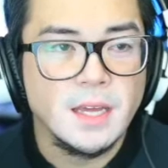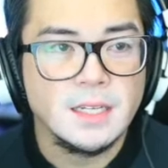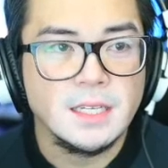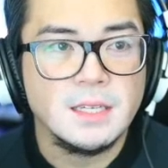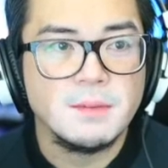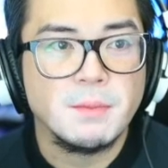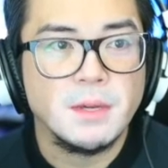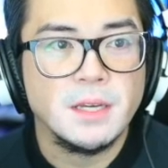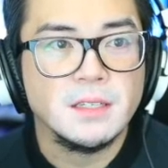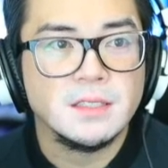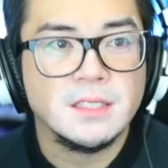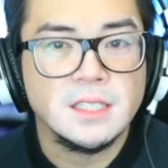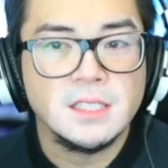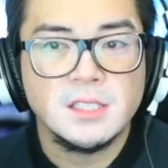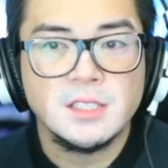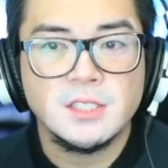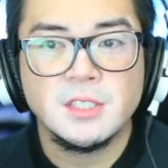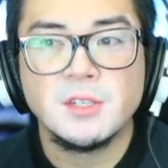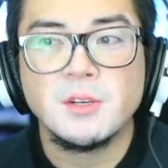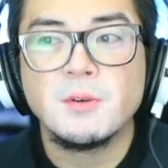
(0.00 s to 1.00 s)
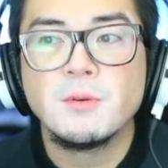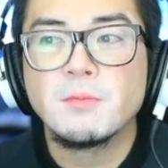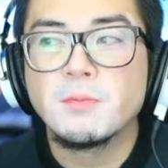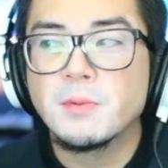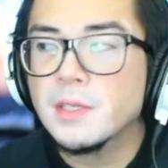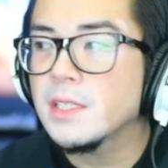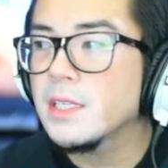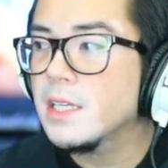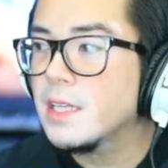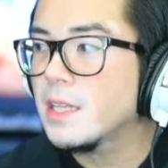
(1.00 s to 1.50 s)
email? Do you
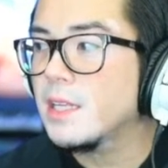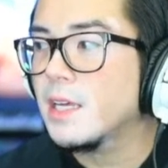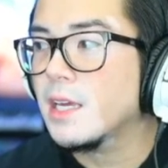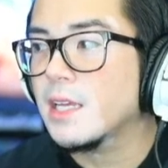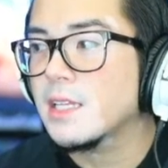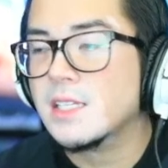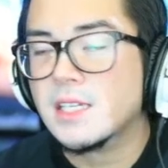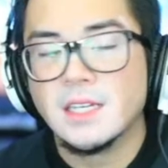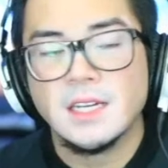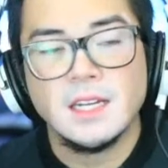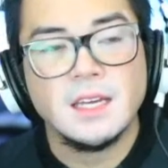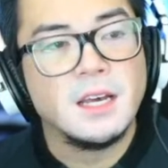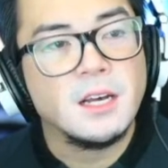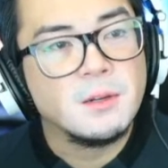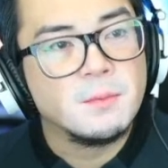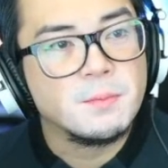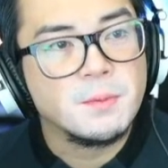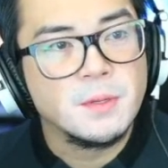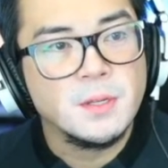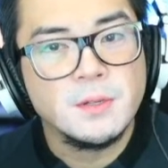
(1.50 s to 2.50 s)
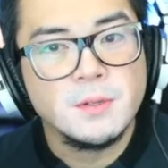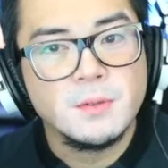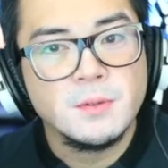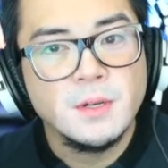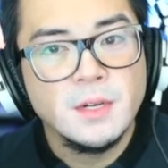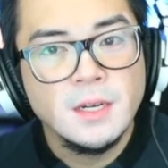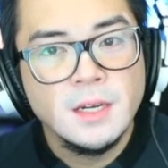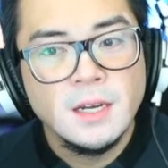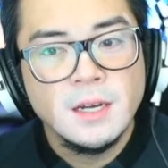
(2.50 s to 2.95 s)
really think it's going to help you